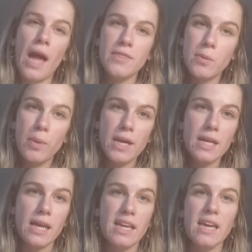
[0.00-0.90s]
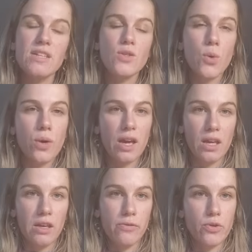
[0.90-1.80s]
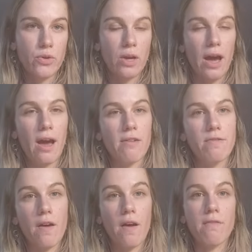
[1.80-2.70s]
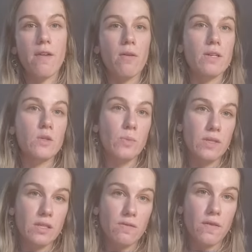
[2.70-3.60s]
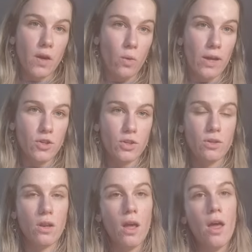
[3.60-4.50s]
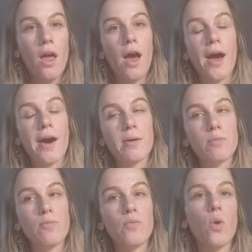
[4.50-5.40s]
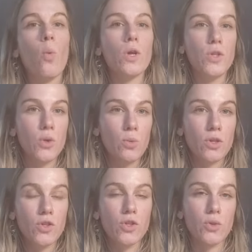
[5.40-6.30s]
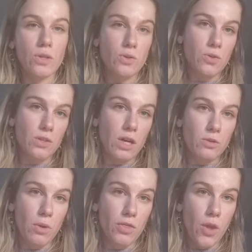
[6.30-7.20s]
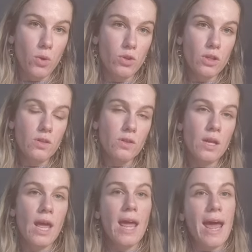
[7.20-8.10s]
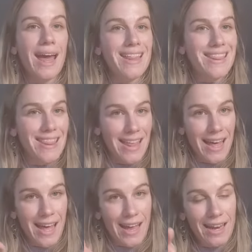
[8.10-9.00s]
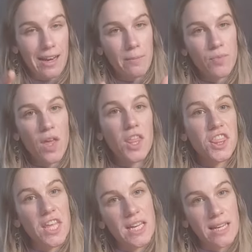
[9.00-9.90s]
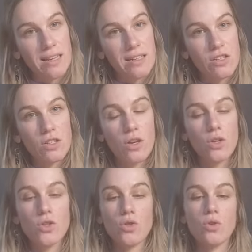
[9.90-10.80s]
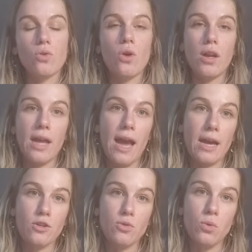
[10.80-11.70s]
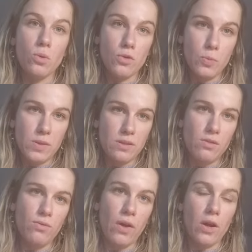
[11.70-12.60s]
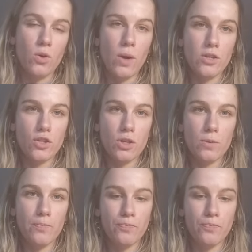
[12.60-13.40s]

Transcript: At the beginning, it's okay if you don't have a very specific question. What you want to do is to start with notions and then thin it to an actual specific question.